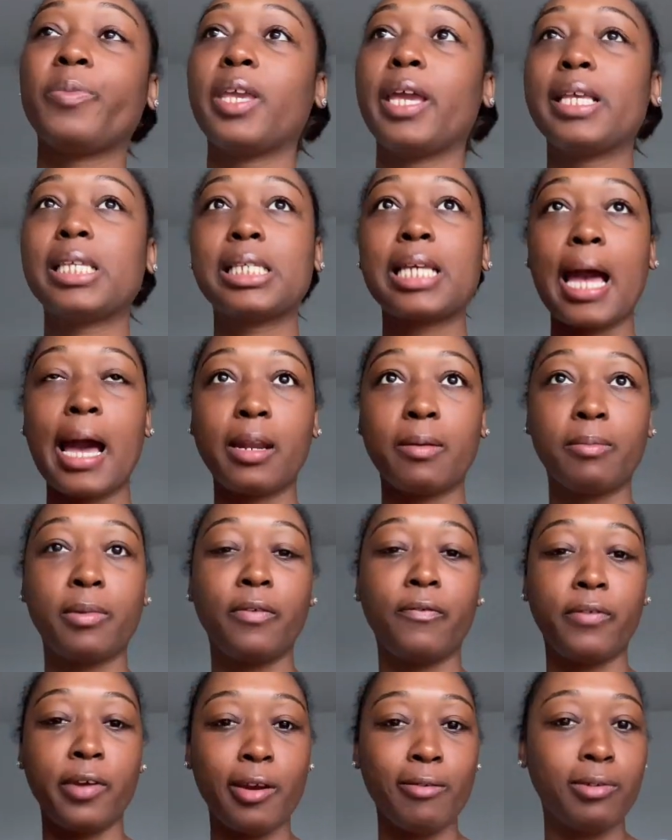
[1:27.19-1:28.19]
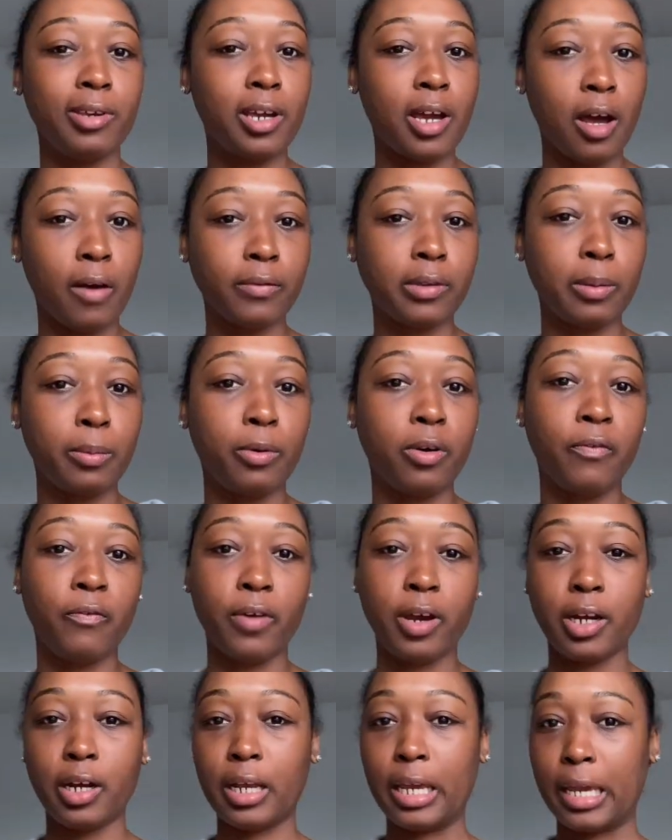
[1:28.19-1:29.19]
it's gotten me very comfortable in
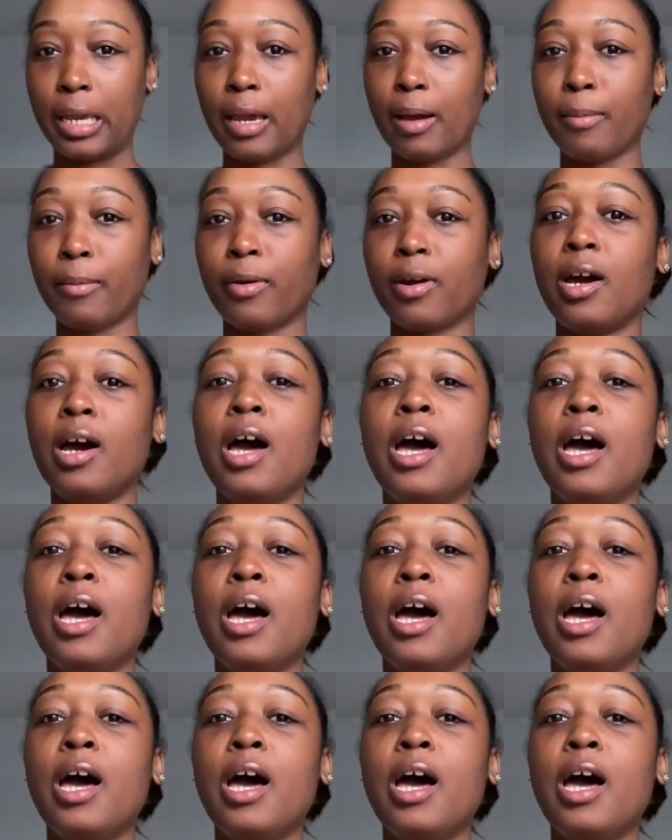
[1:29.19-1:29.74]
front of the camera.